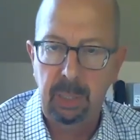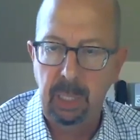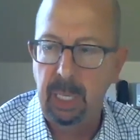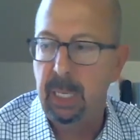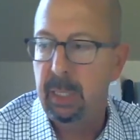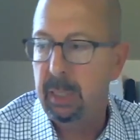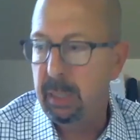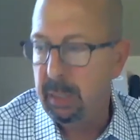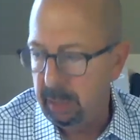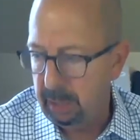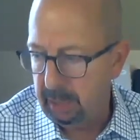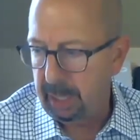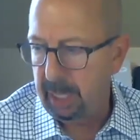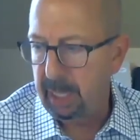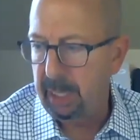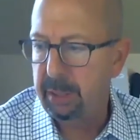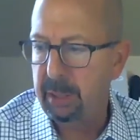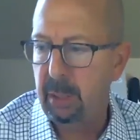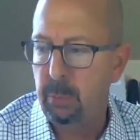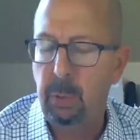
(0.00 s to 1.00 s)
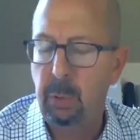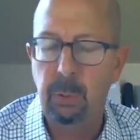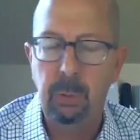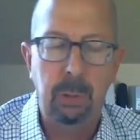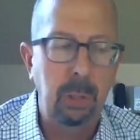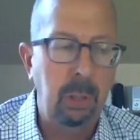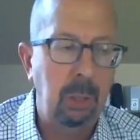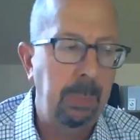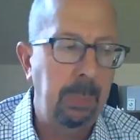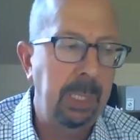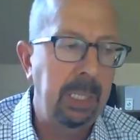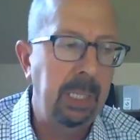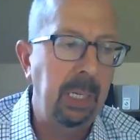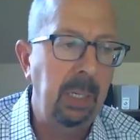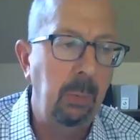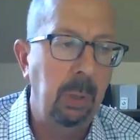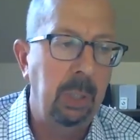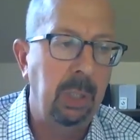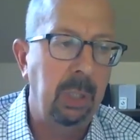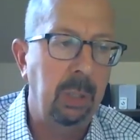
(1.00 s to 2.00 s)
in the case that we were
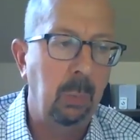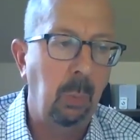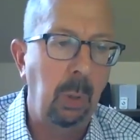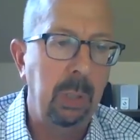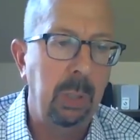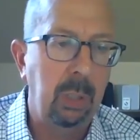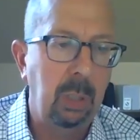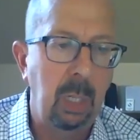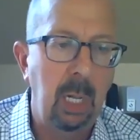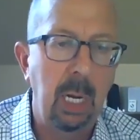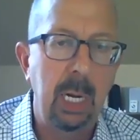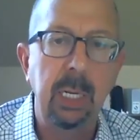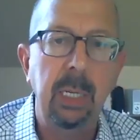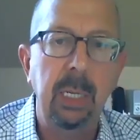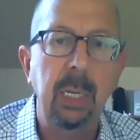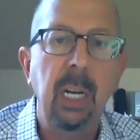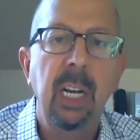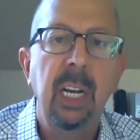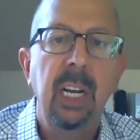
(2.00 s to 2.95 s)
speaking with this one client,